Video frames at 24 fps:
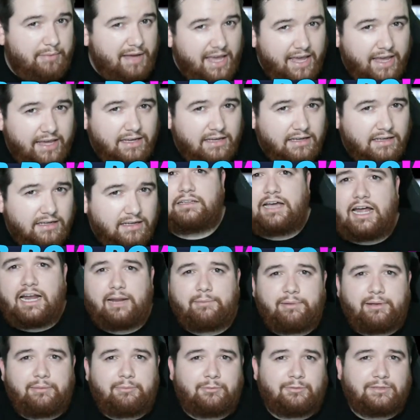Bay. And a lot of
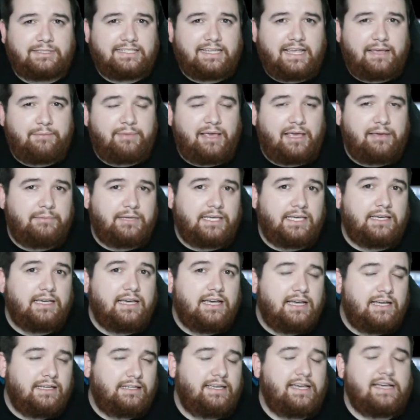people would say maybe
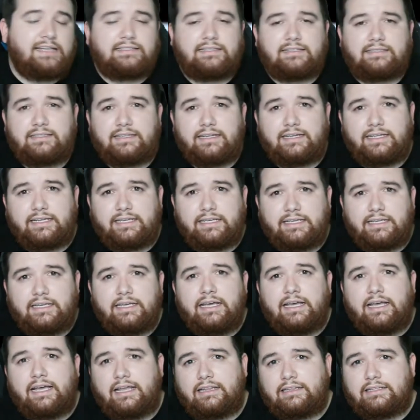Kansas City
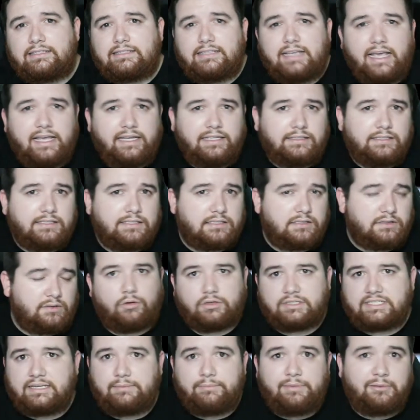and the Saints,
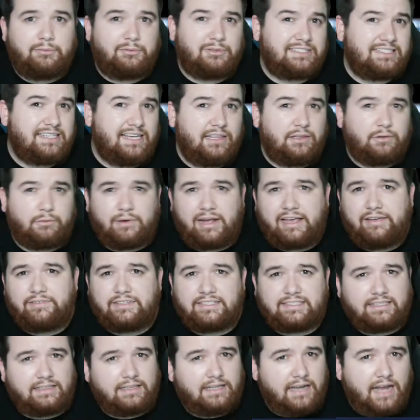or some people would say the
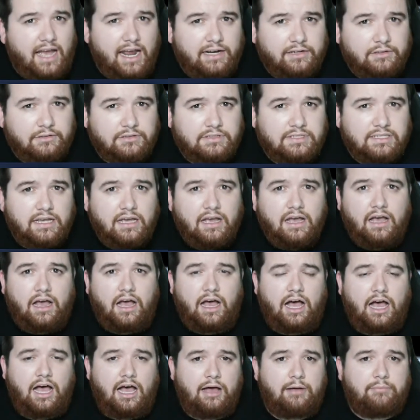Ravens and the Niners.
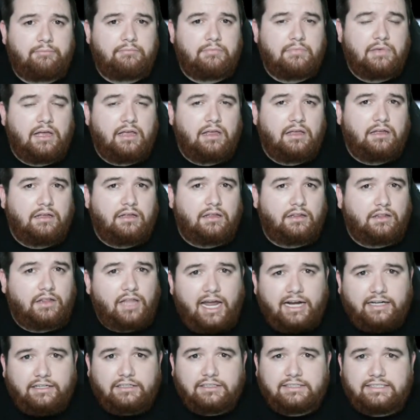A
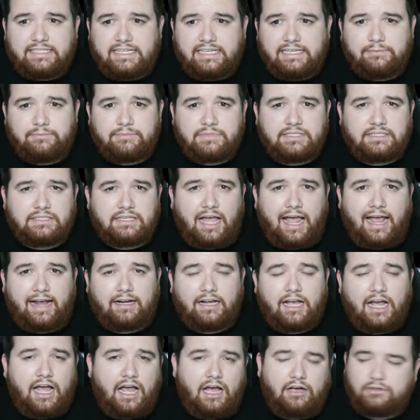lot of good teams.
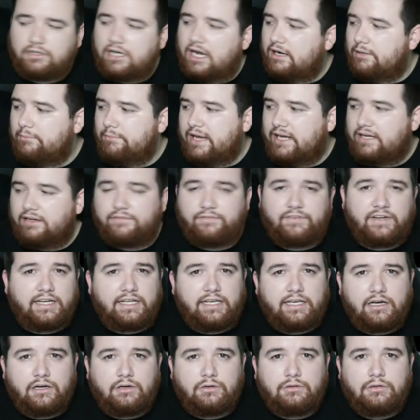I'll kind of make a
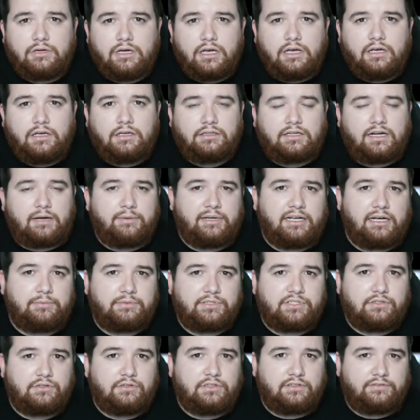video coming up
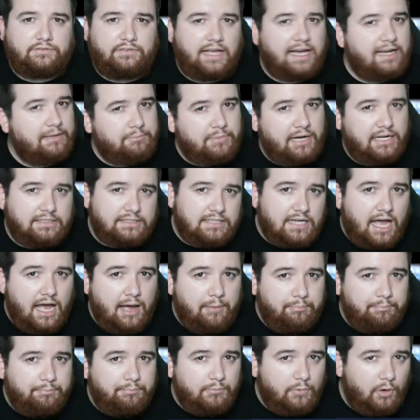soon of like my
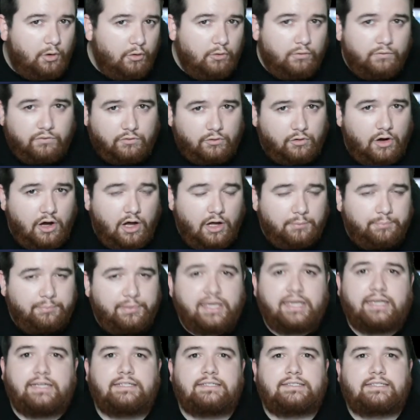top overall
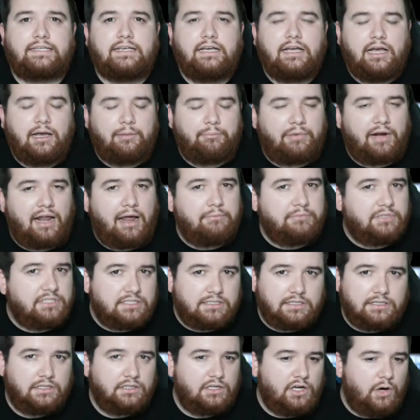picks, but I'm
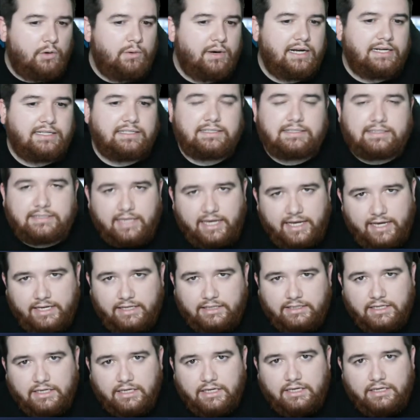just going to go in and
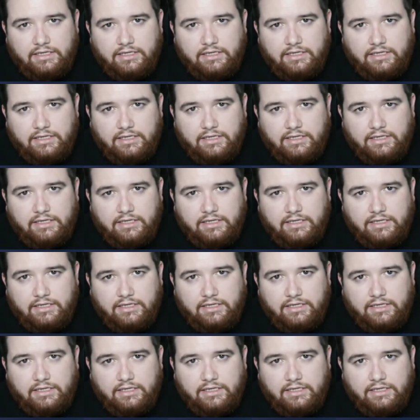say,